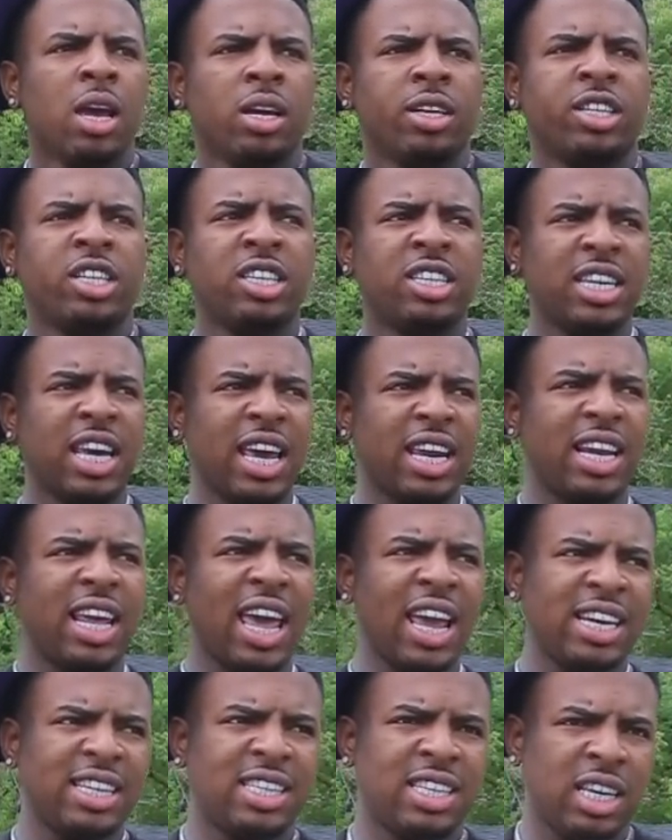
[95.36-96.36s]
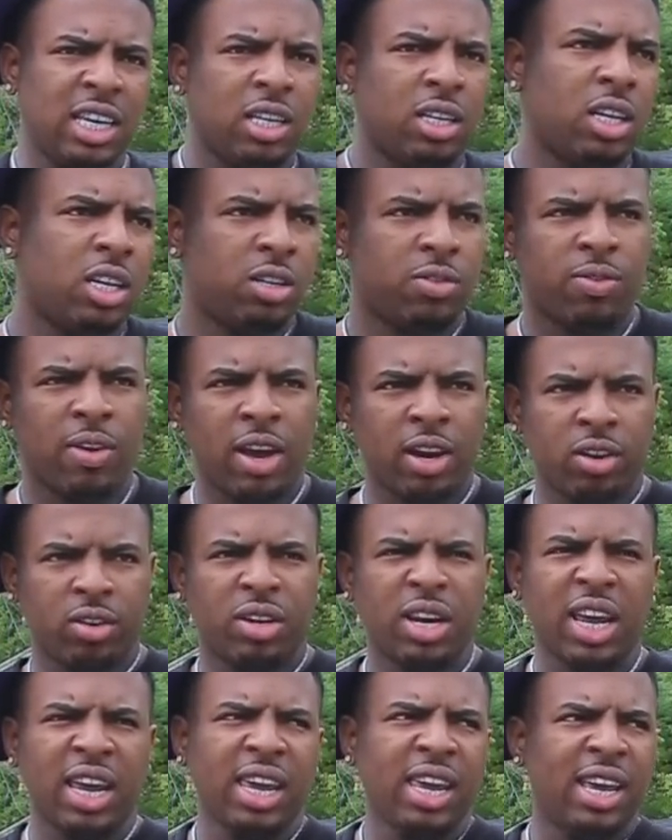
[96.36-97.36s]
she said the 18th, his final
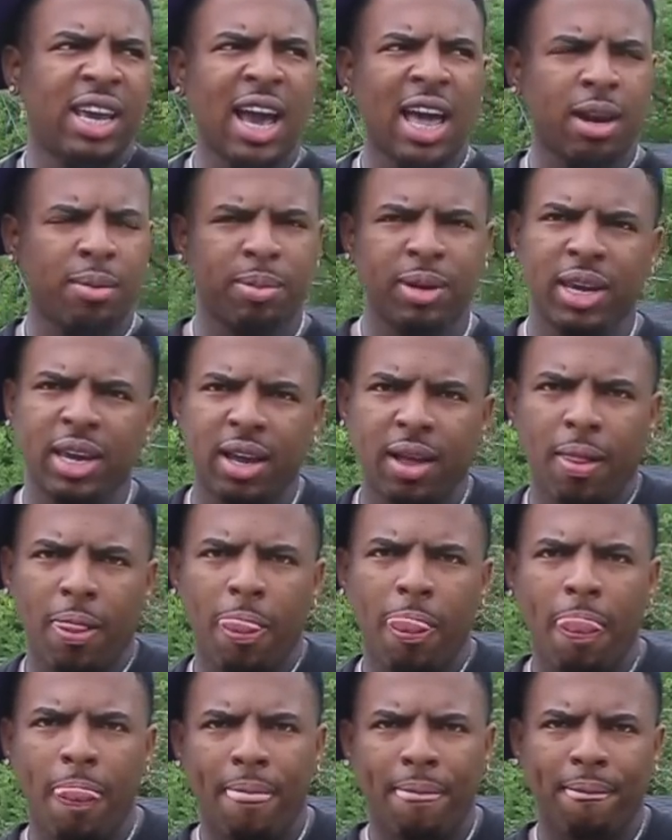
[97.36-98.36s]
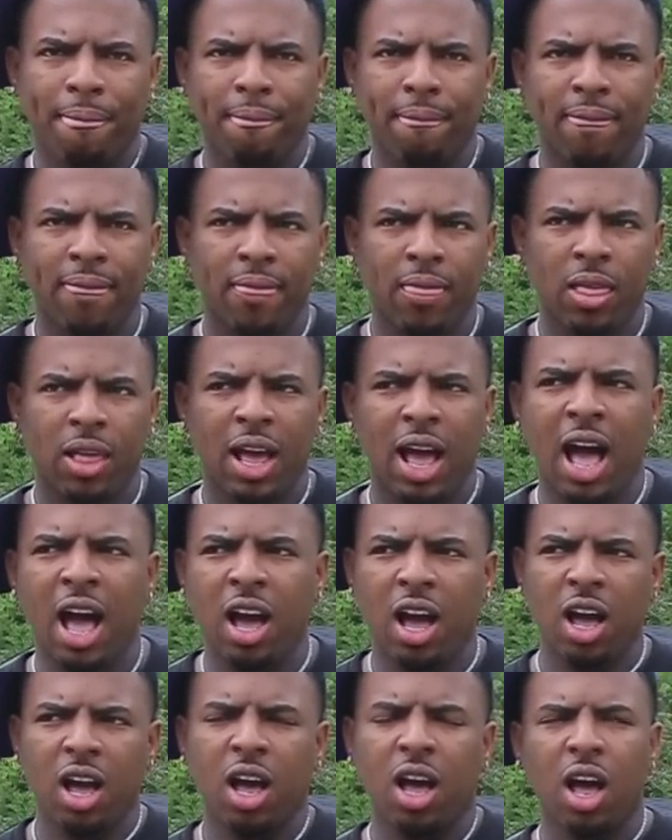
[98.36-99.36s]
day. He gotta final be out.
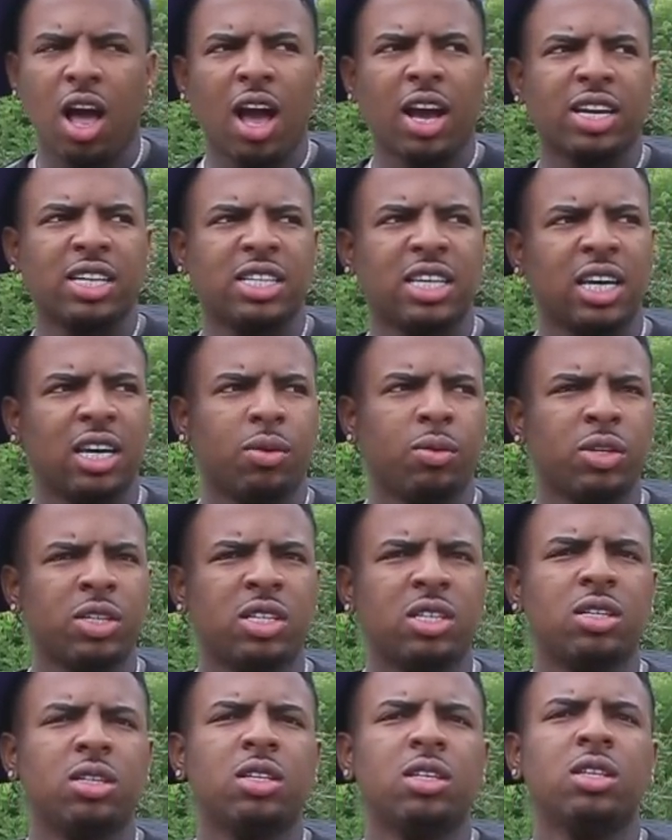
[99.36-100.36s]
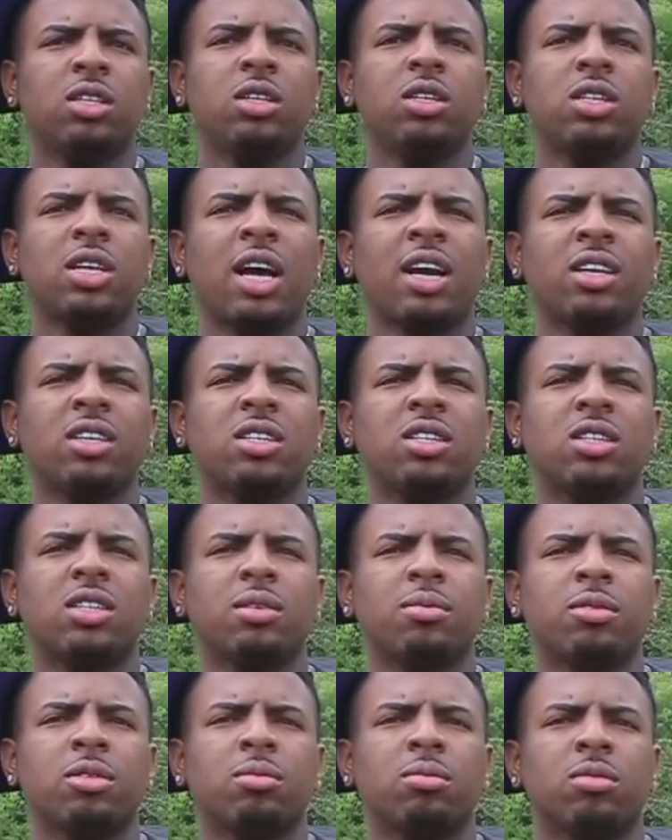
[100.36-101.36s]
Final day. August 8th. What's it's August
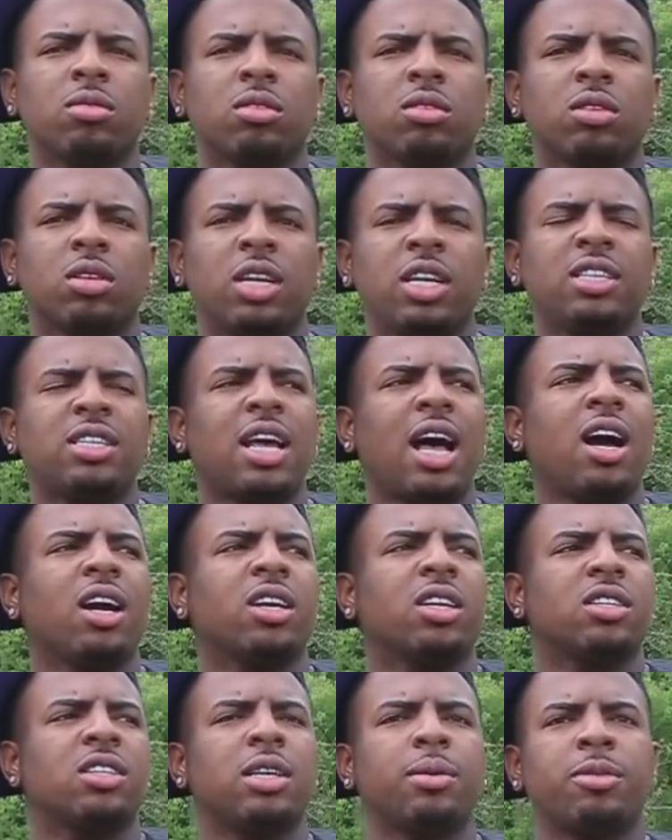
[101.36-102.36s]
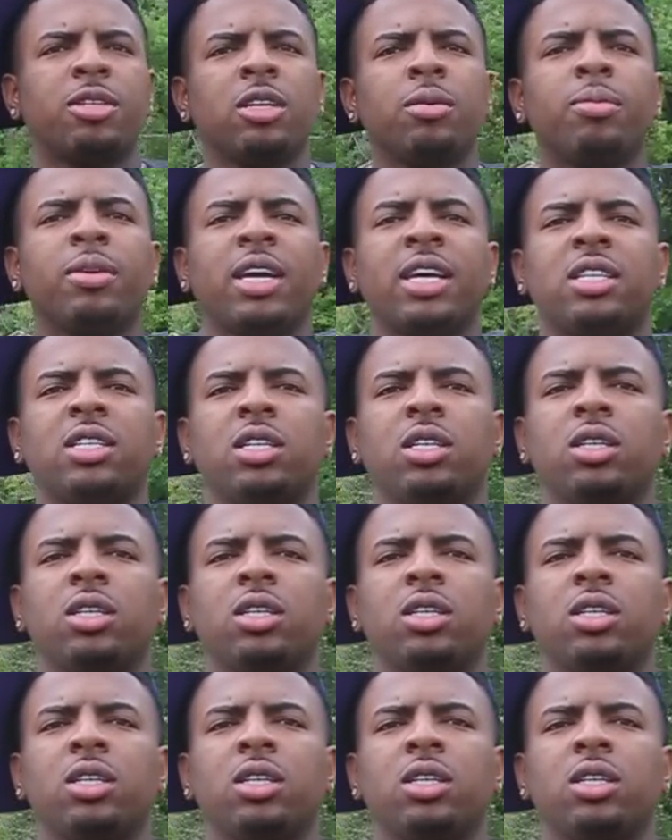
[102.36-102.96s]
or September? No, it's no. August. September yeah, it's,